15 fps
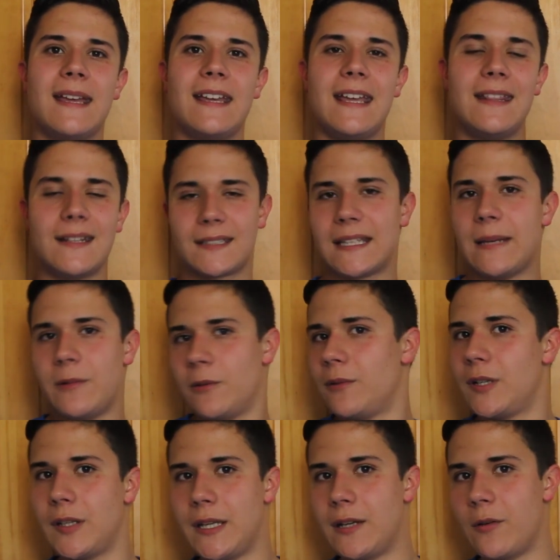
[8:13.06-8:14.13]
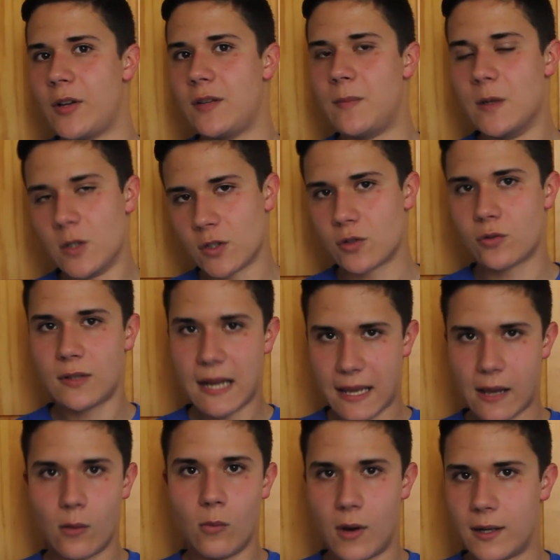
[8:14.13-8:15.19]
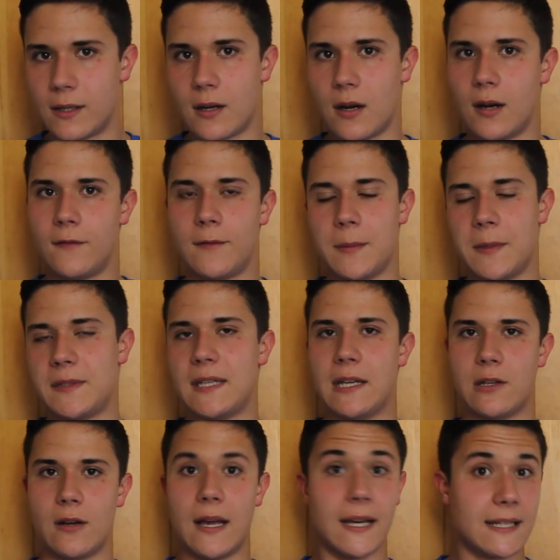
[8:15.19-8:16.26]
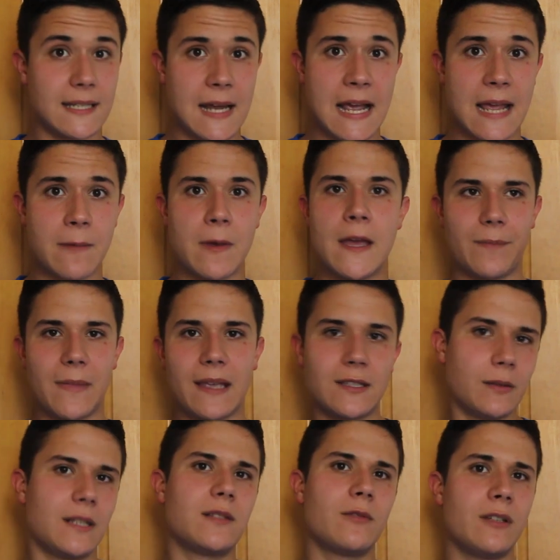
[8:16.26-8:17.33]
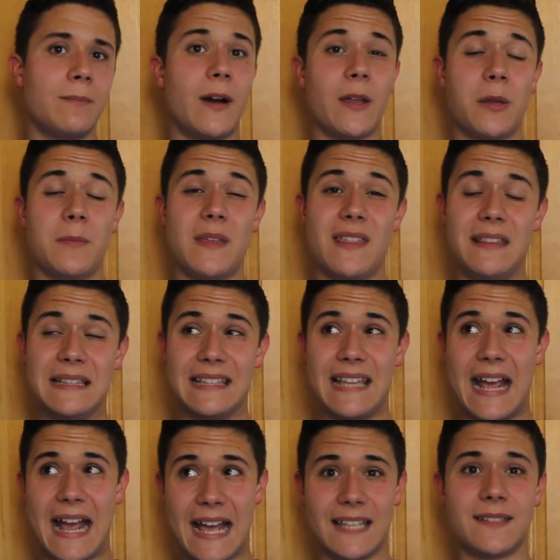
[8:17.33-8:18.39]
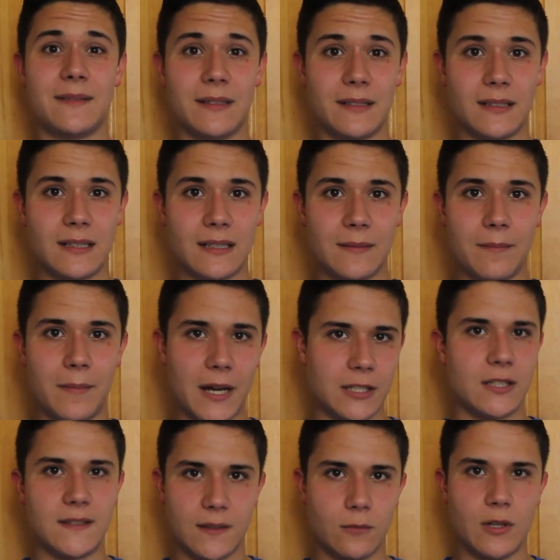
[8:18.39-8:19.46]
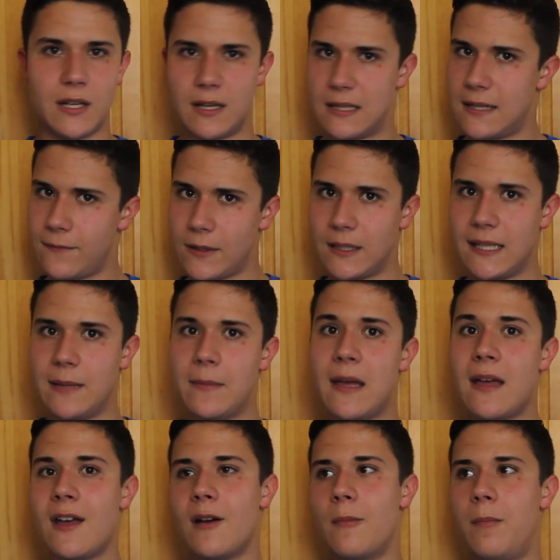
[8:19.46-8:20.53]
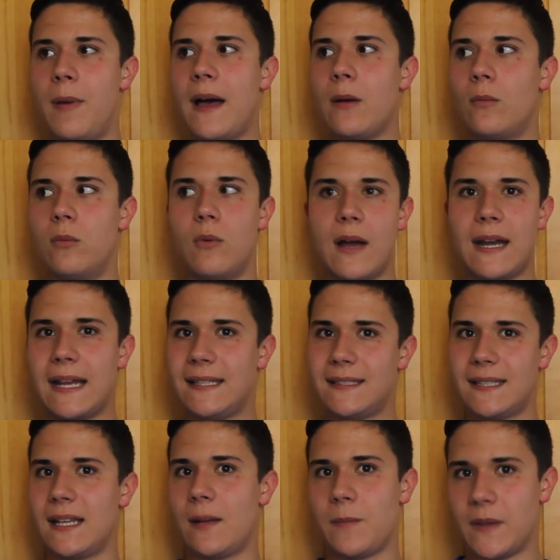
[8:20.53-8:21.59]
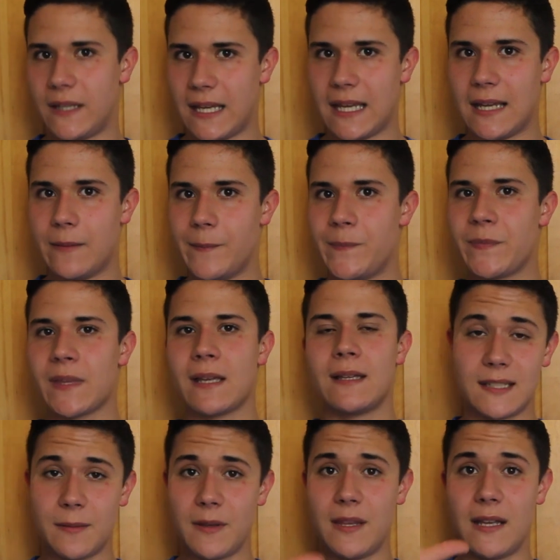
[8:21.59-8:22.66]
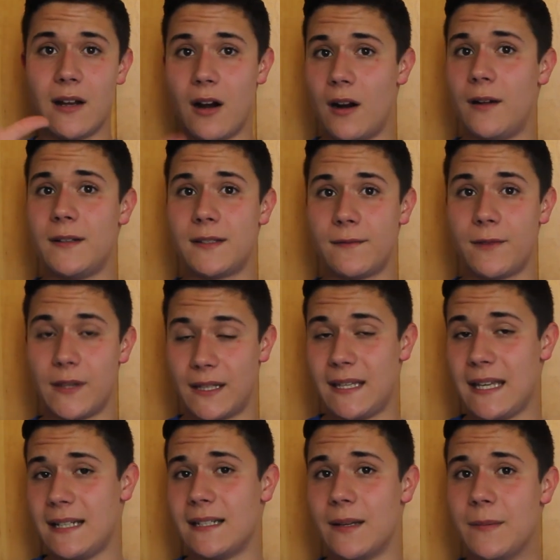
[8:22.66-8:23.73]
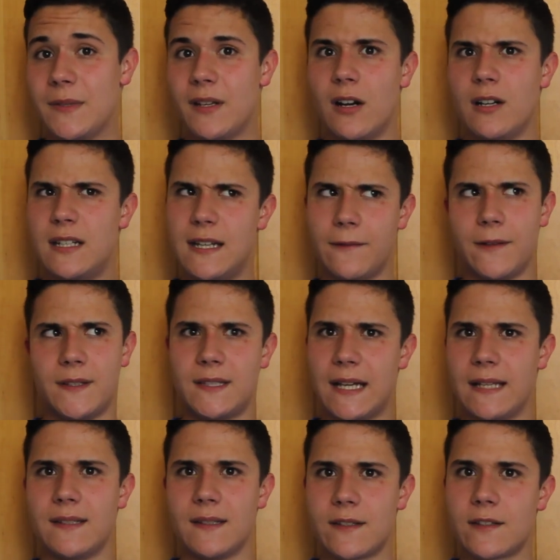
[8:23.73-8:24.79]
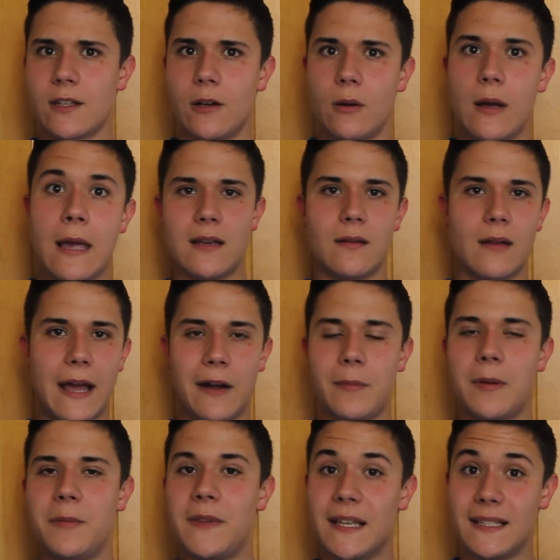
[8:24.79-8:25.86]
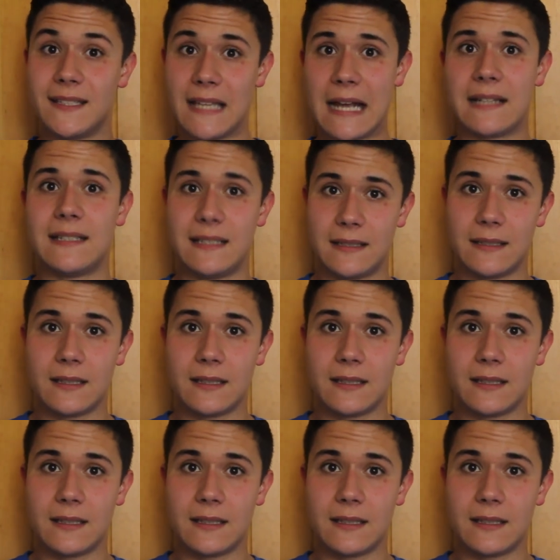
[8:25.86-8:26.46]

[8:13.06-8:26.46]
In this game, you're really going to be just taking one card from the center at a time, so it doesn't really bother me as much as it would in a different game. But when I set up the game, some of the cards for the kingdoms are different sizes, so I don't remember the exact